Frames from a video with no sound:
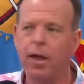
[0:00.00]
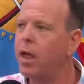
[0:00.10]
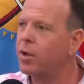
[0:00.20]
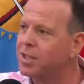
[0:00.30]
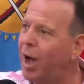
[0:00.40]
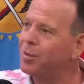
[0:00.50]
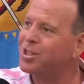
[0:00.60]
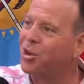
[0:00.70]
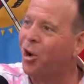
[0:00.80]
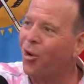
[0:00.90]
He goes, I was
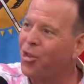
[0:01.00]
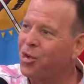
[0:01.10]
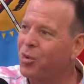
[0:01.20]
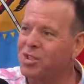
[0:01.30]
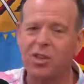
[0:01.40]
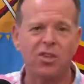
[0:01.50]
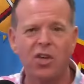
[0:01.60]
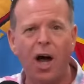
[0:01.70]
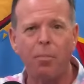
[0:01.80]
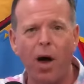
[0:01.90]
going through it, took the
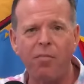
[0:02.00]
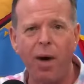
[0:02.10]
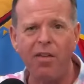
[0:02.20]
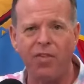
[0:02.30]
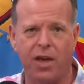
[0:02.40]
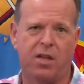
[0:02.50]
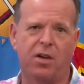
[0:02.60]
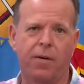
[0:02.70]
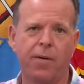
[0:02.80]
top off my vehicle.